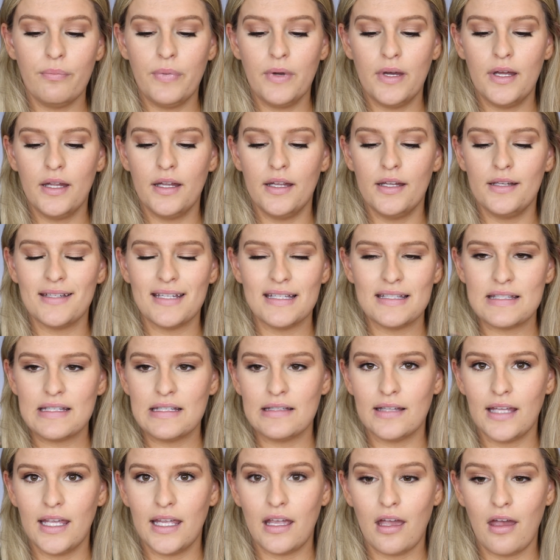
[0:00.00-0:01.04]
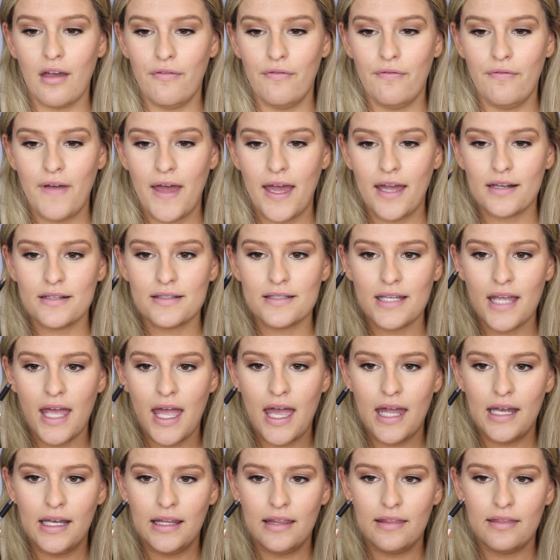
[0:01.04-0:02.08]
but it doesn't like affect
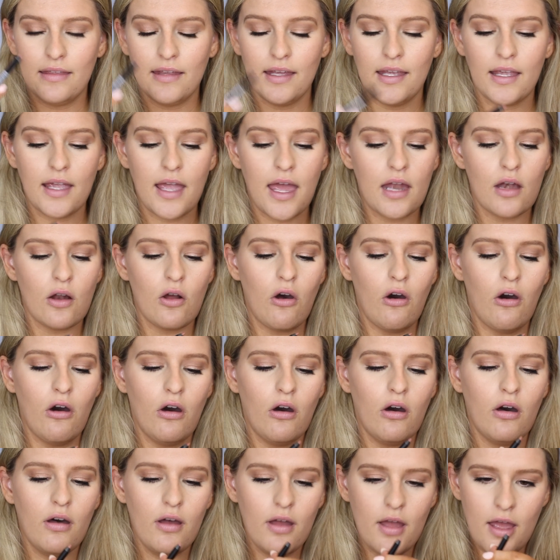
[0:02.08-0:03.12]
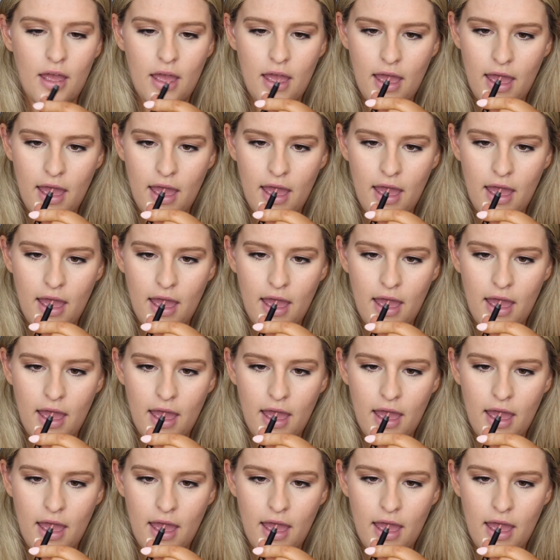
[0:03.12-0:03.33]
anything at all.